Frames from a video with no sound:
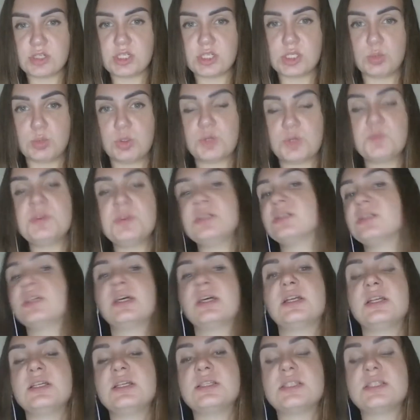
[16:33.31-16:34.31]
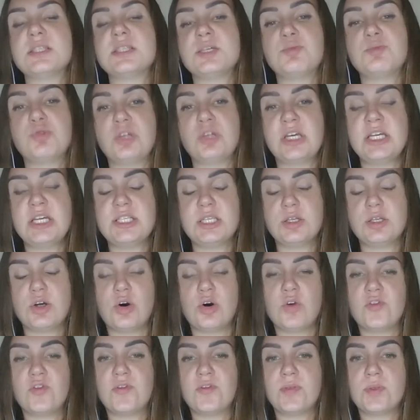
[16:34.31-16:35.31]
so it means that it's emulating
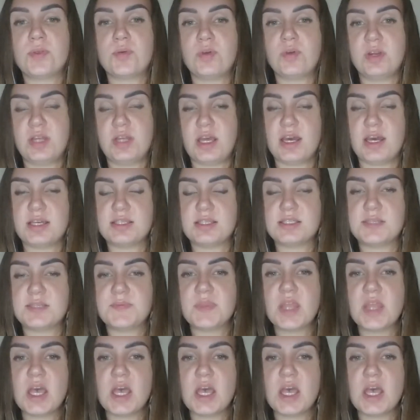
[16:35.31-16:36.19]
of 3DS.